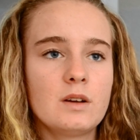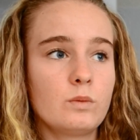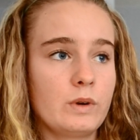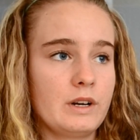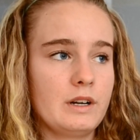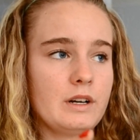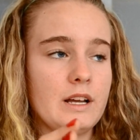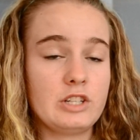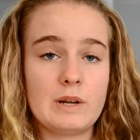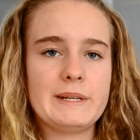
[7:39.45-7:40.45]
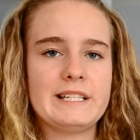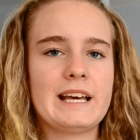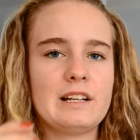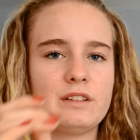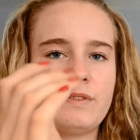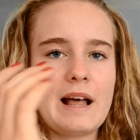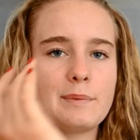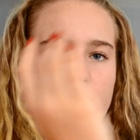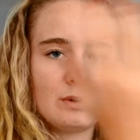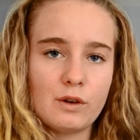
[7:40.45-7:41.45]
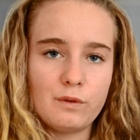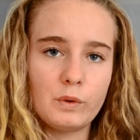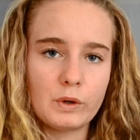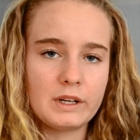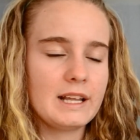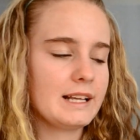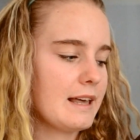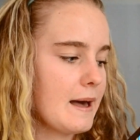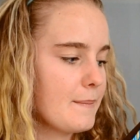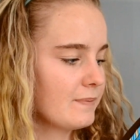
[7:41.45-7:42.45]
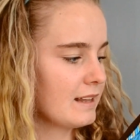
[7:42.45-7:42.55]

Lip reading: where a jumping saddle's flaps would go forward like that.